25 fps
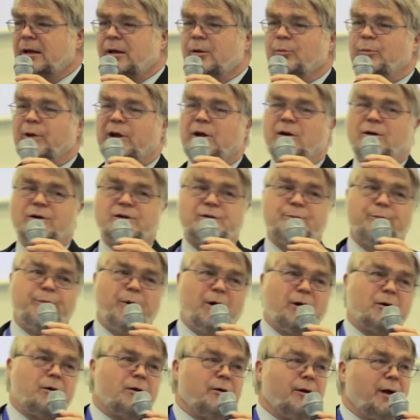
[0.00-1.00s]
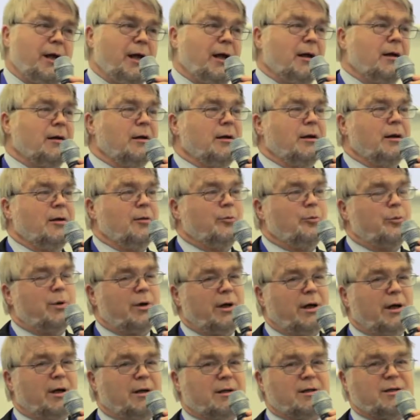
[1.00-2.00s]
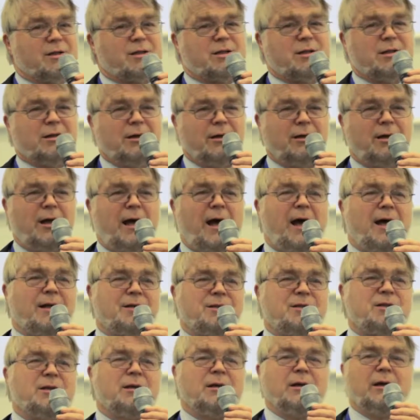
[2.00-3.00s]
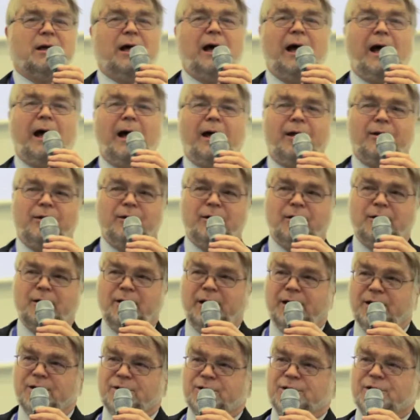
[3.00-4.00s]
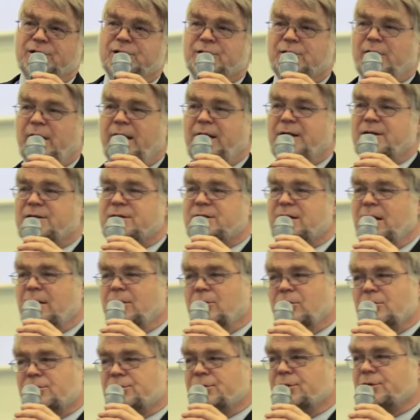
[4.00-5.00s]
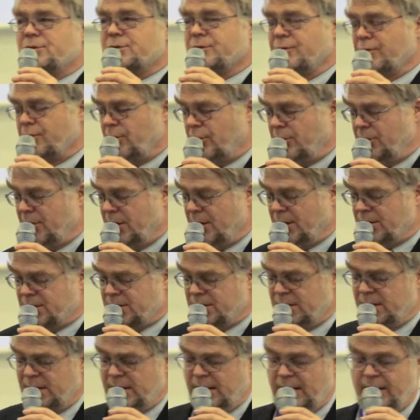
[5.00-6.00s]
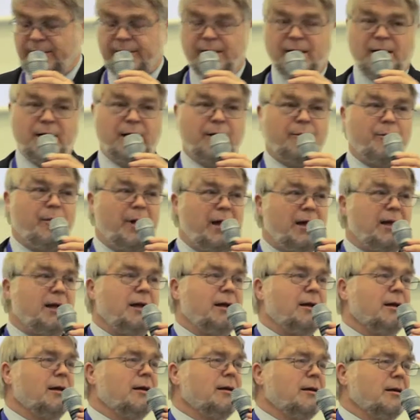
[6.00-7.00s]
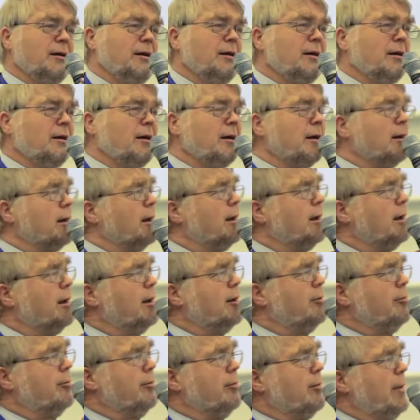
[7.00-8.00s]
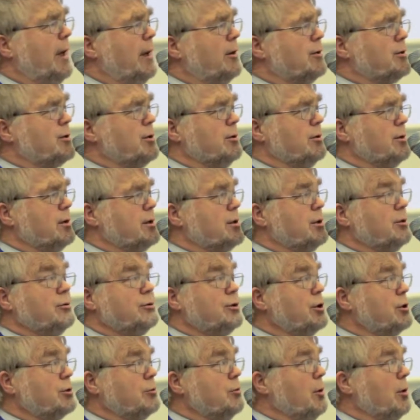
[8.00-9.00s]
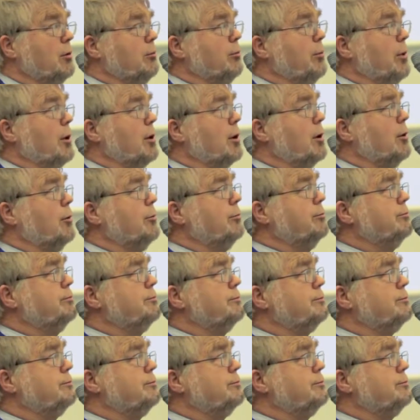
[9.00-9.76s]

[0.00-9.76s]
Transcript: because borrowing brings debt and interest rates and all sorts of other things. And there are many householders who just won't borrow.